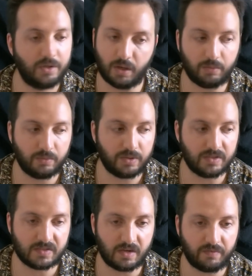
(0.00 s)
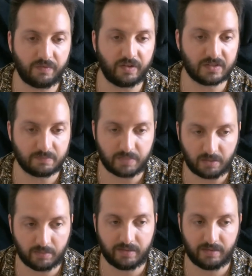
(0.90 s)
No, it's everything is
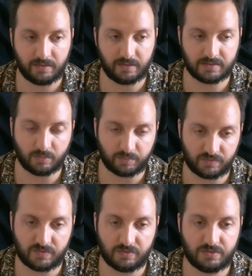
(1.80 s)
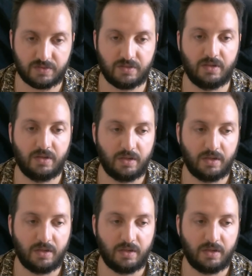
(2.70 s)
public, it's open source,